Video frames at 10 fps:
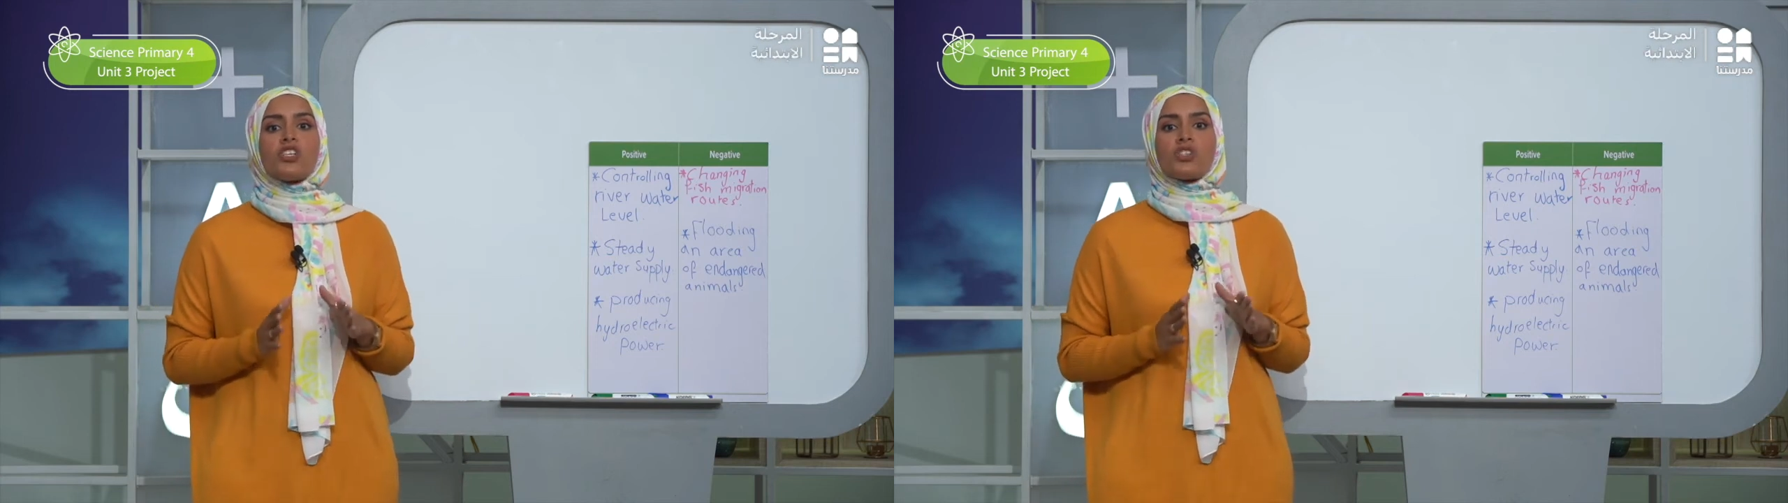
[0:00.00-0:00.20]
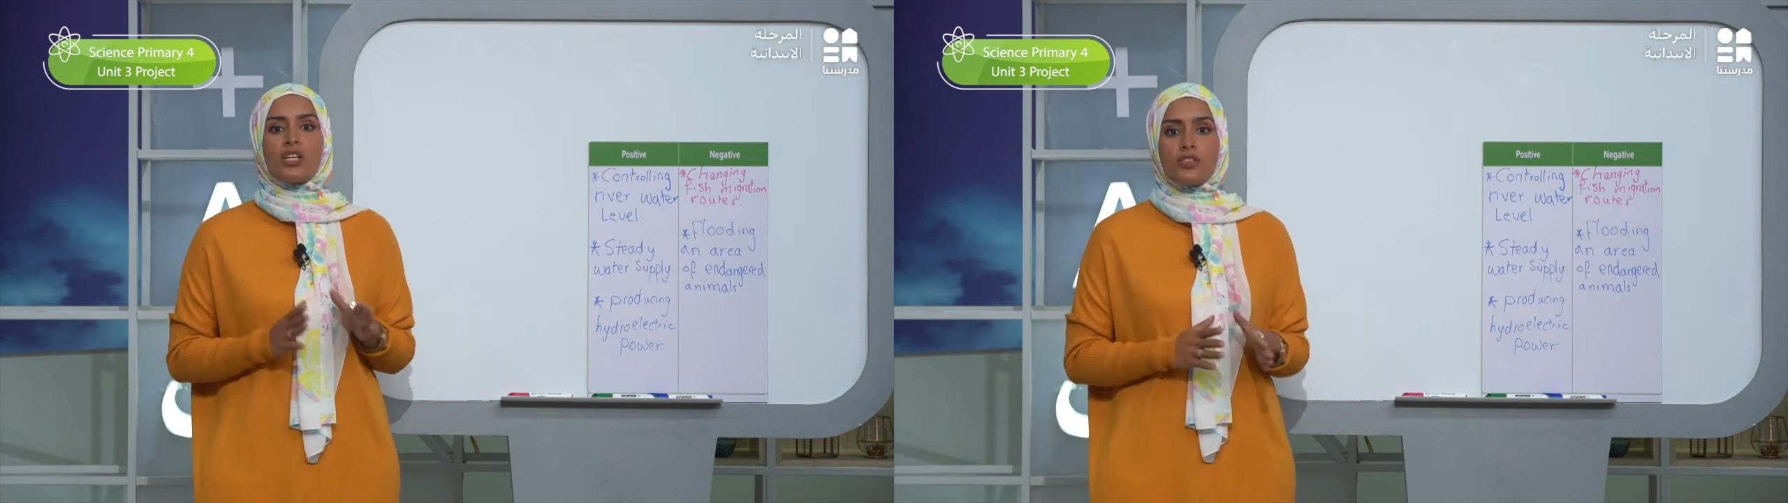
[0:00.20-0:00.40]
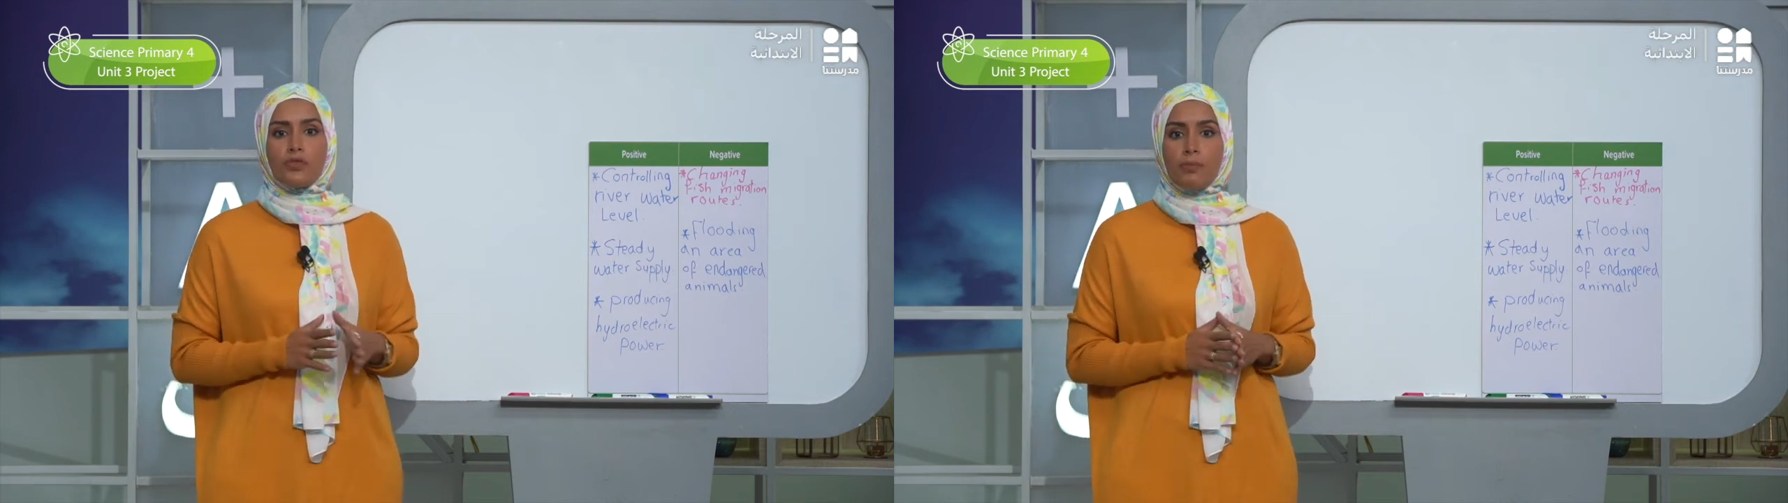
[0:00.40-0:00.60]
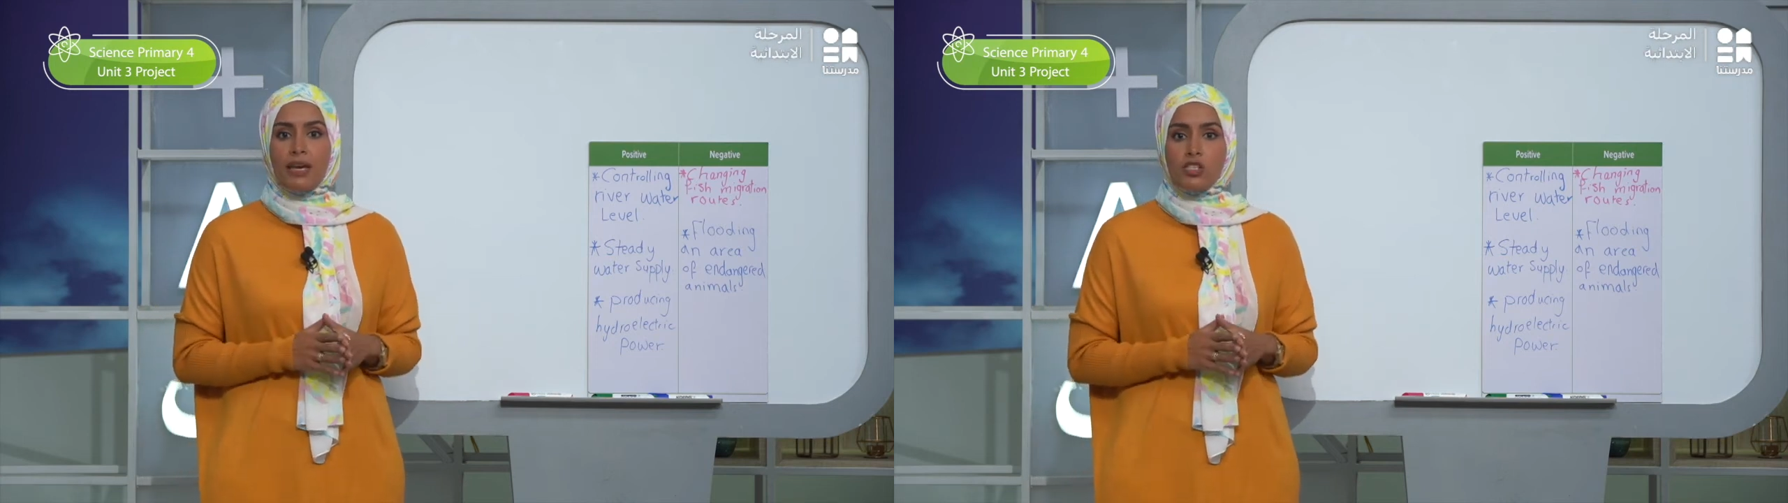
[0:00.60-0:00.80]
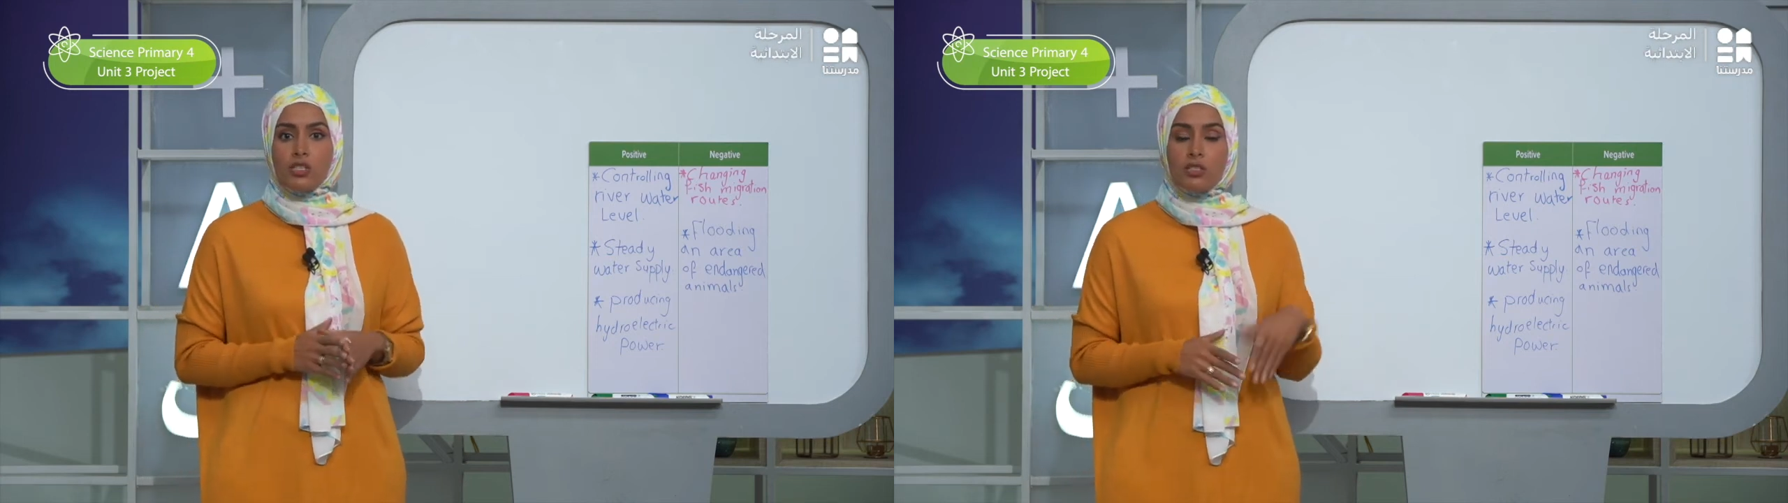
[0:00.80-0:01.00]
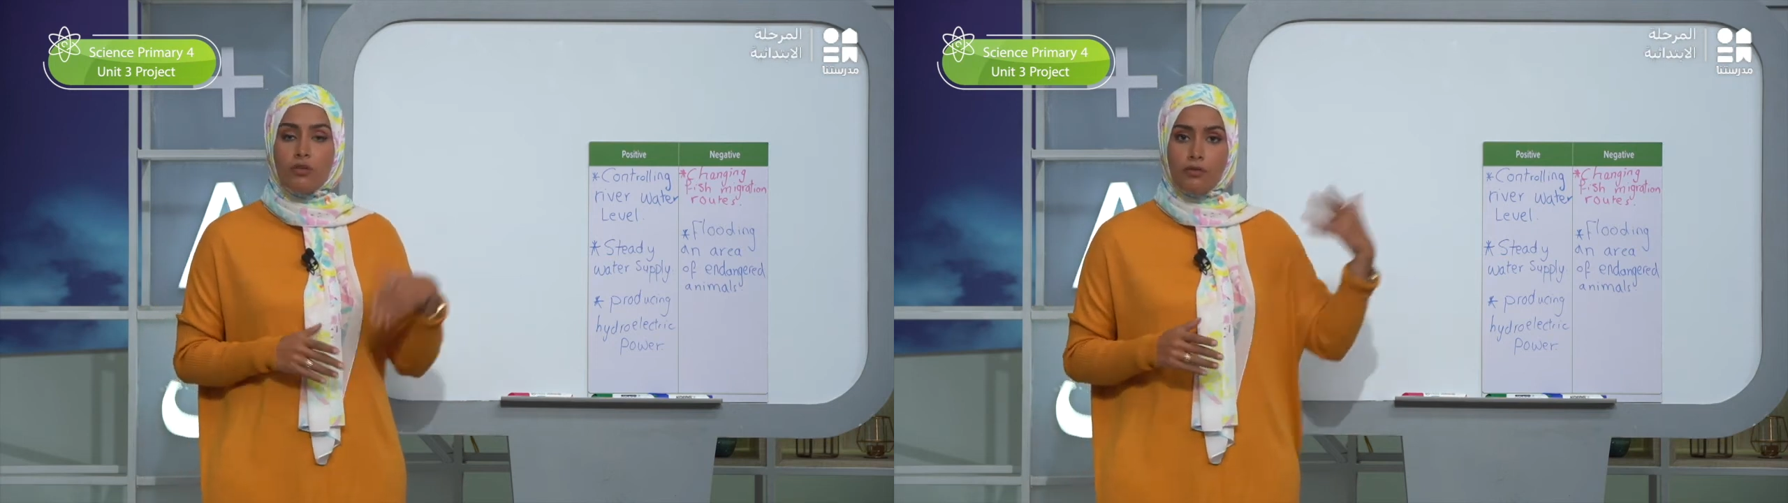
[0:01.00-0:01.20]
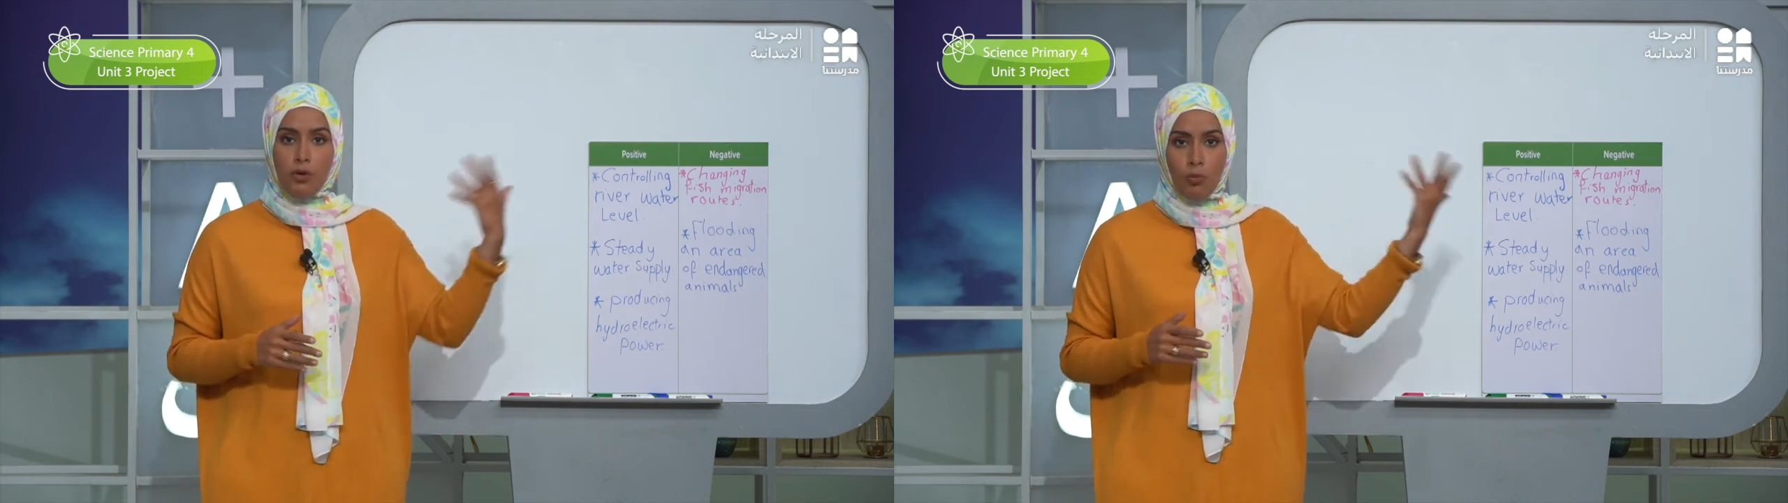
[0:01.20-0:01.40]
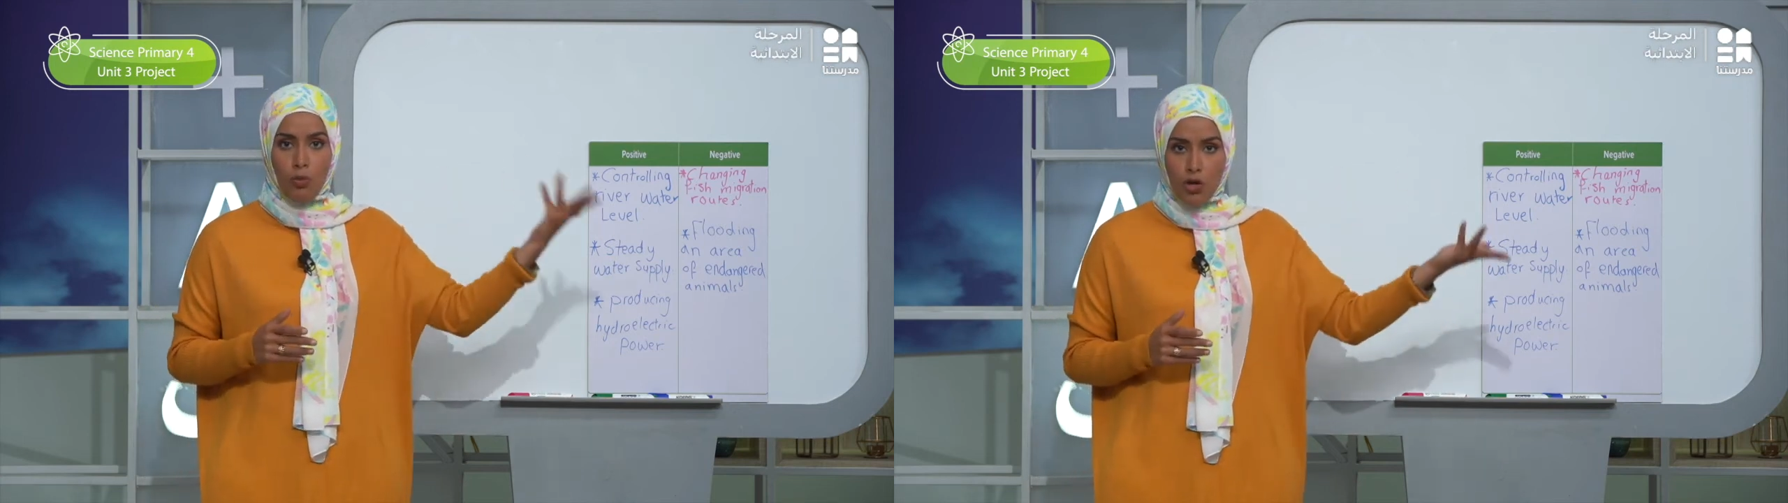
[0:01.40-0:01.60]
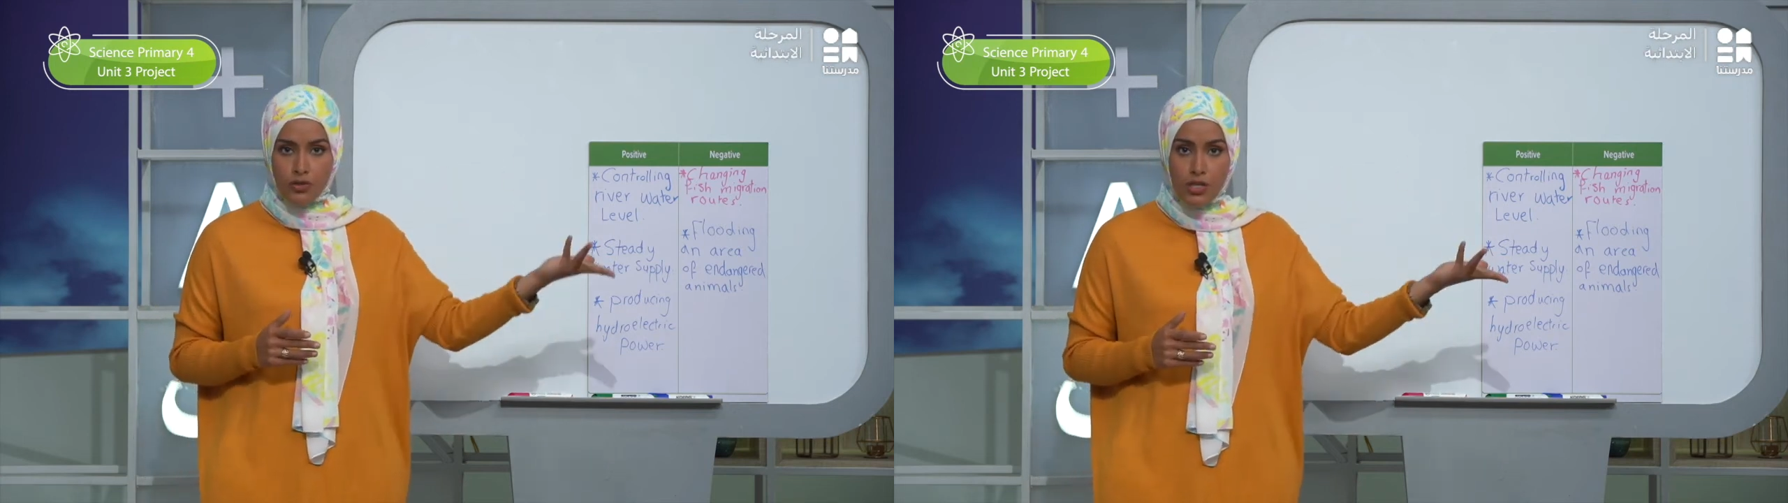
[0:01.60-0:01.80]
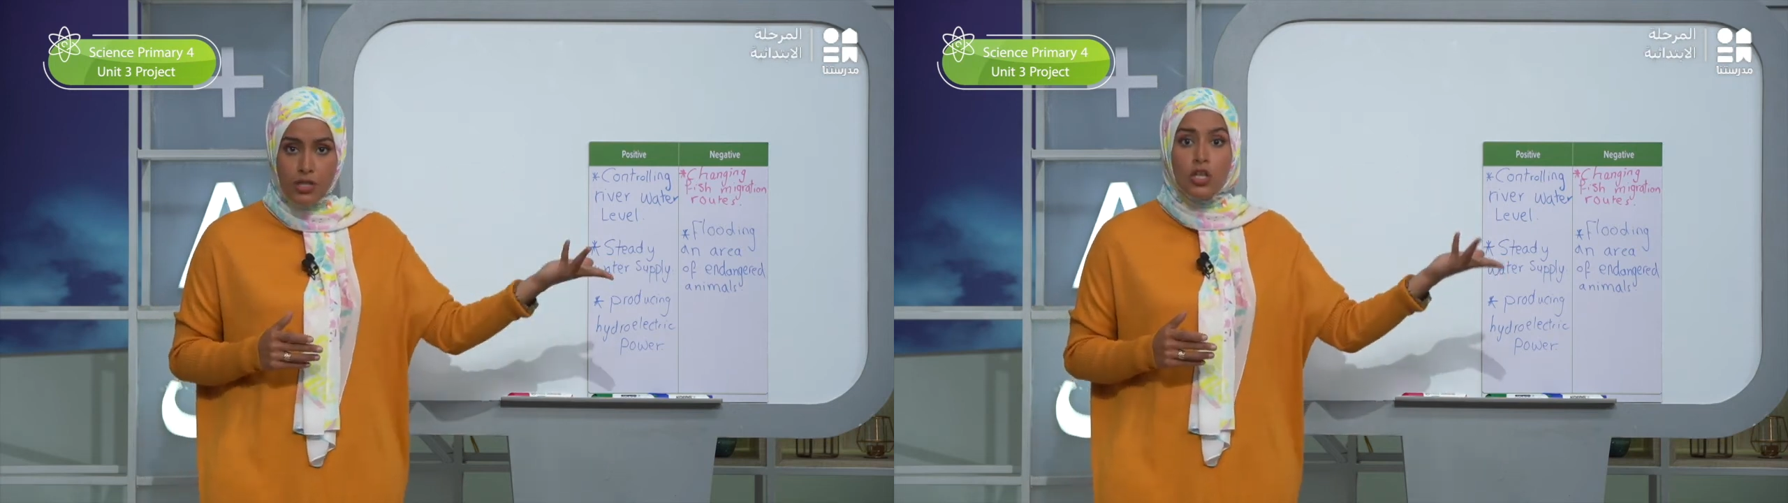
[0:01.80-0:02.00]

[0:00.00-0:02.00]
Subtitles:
transformations from water